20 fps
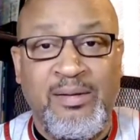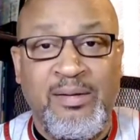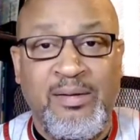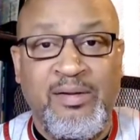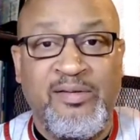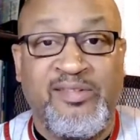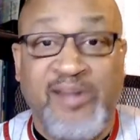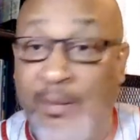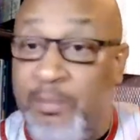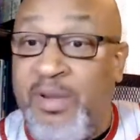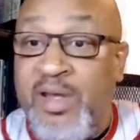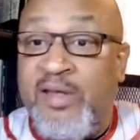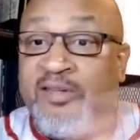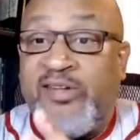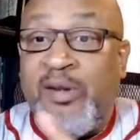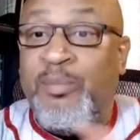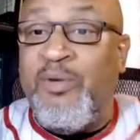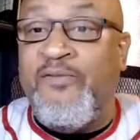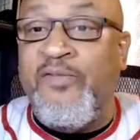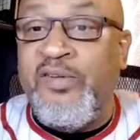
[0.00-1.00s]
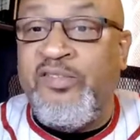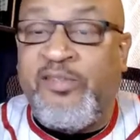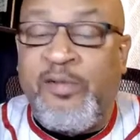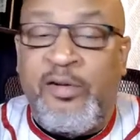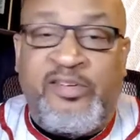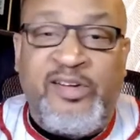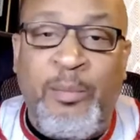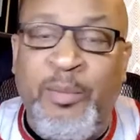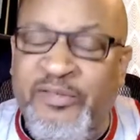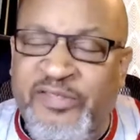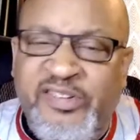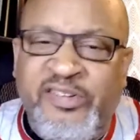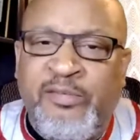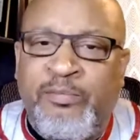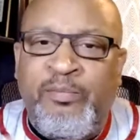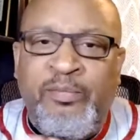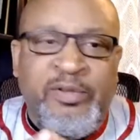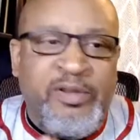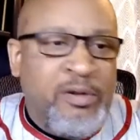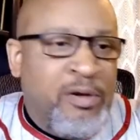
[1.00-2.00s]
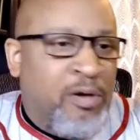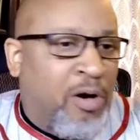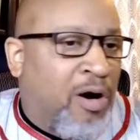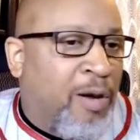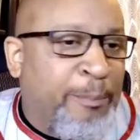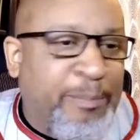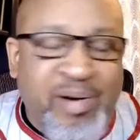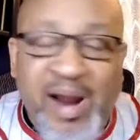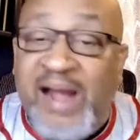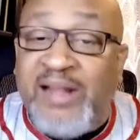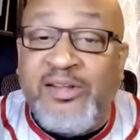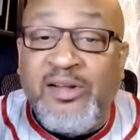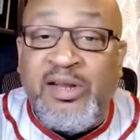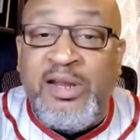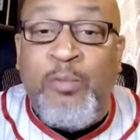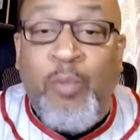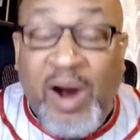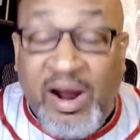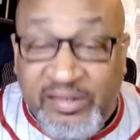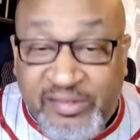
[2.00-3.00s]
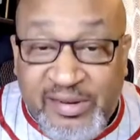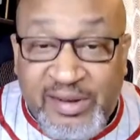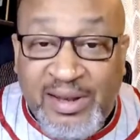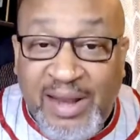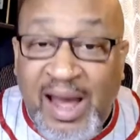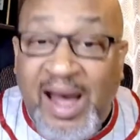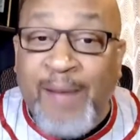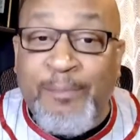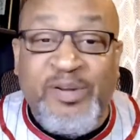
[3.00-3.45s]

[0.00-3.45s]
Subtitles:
Some of us all practically watched it live,